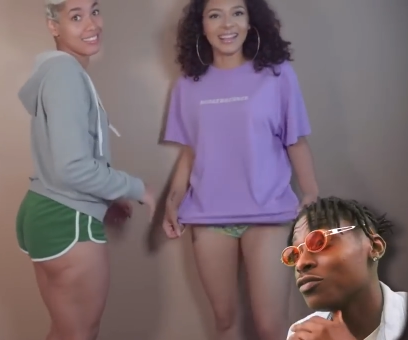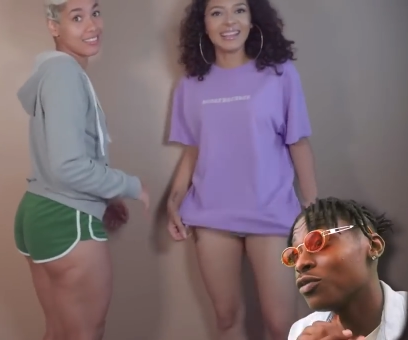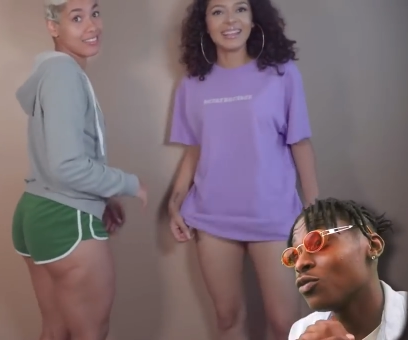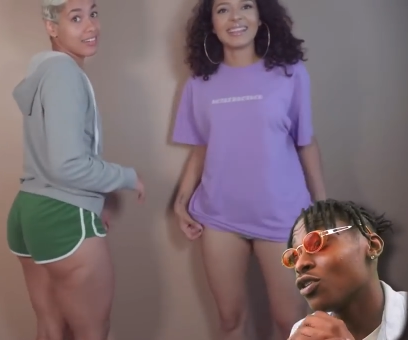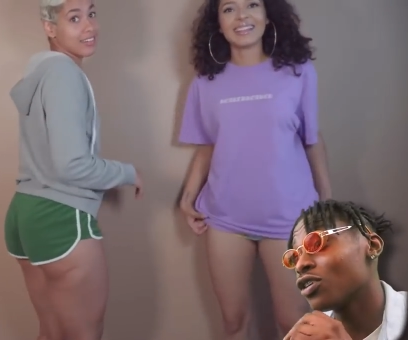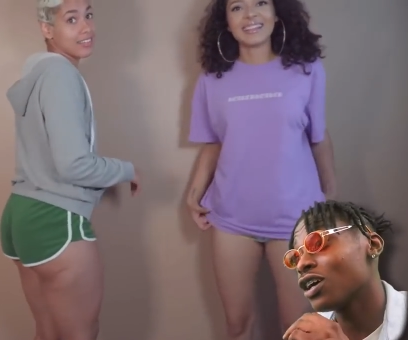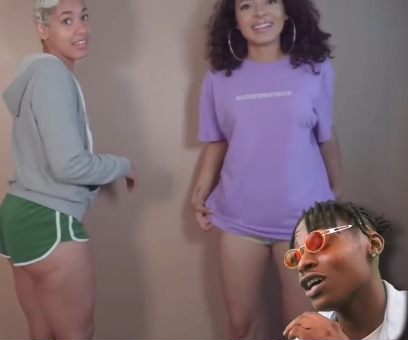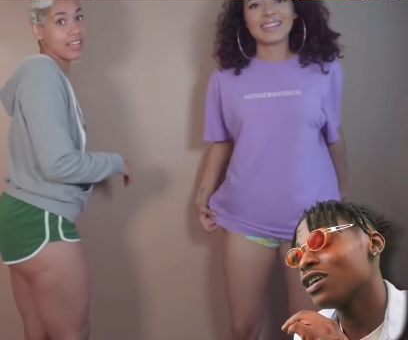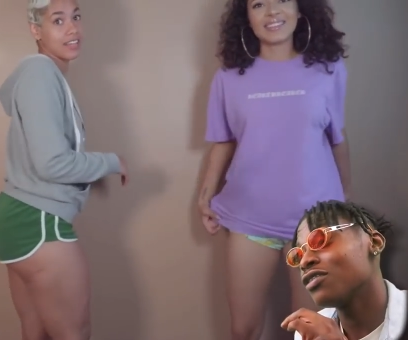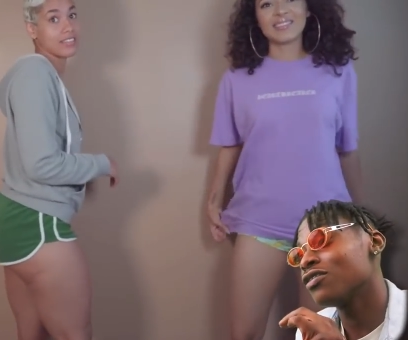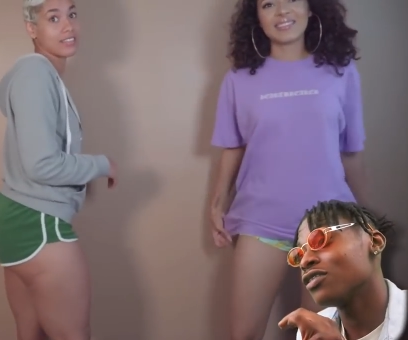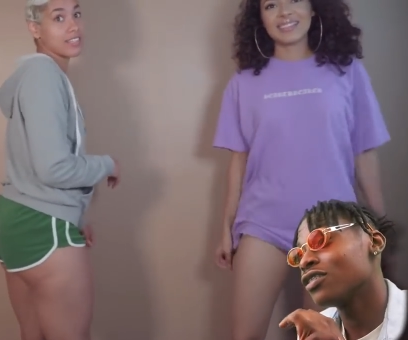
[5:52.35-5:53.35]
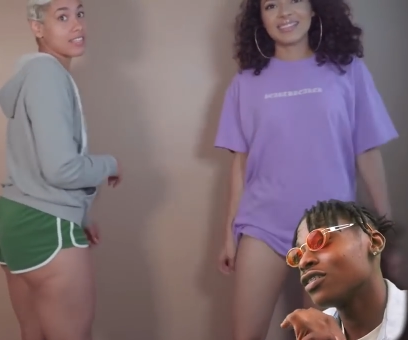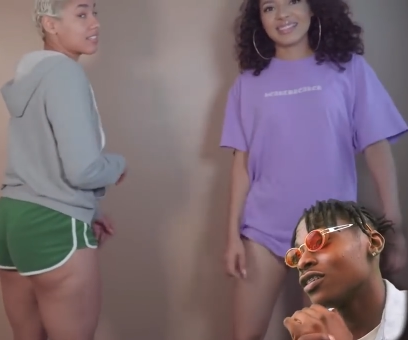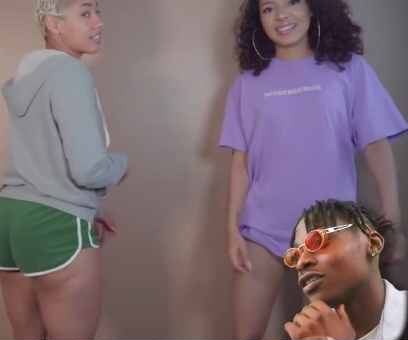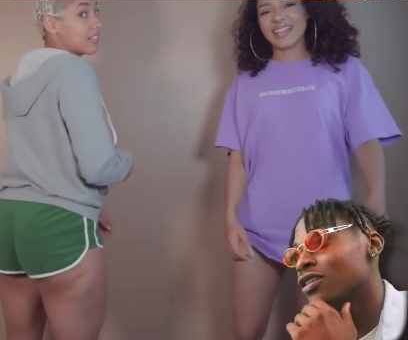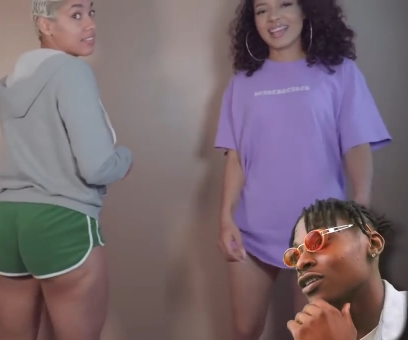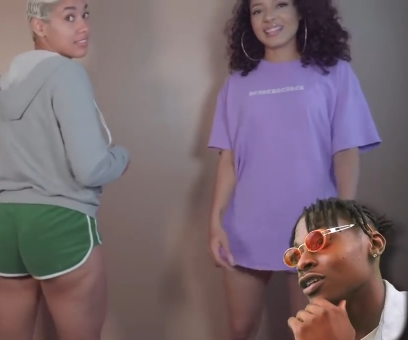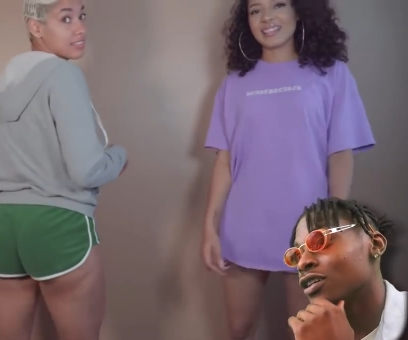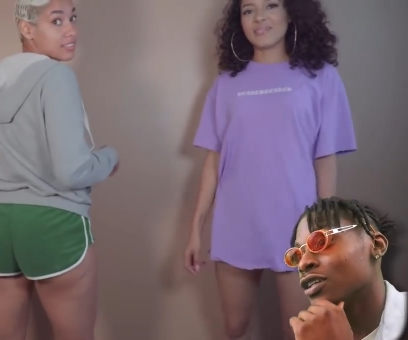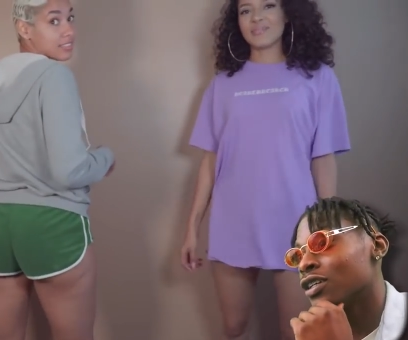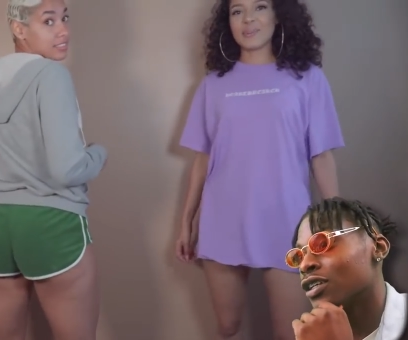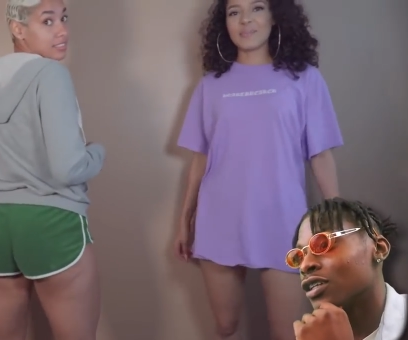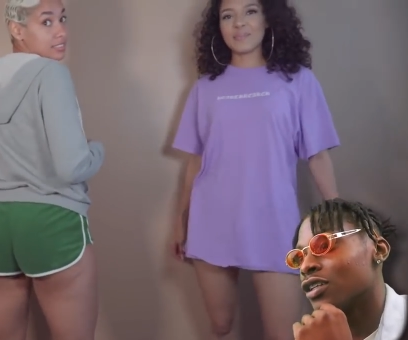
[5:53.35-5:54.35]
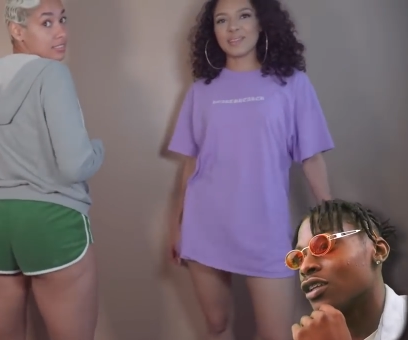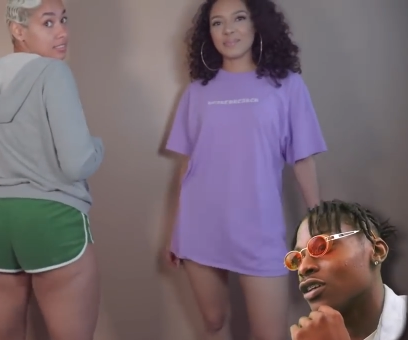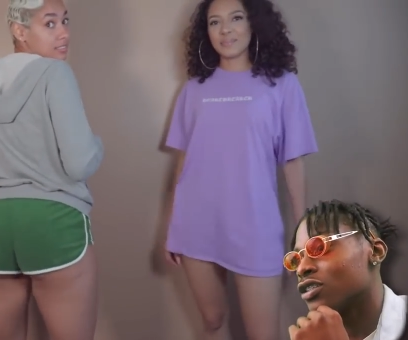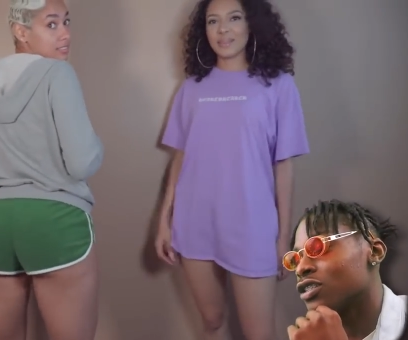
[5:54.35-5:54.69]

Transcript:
Speaker 1: she be working, I ain't... No,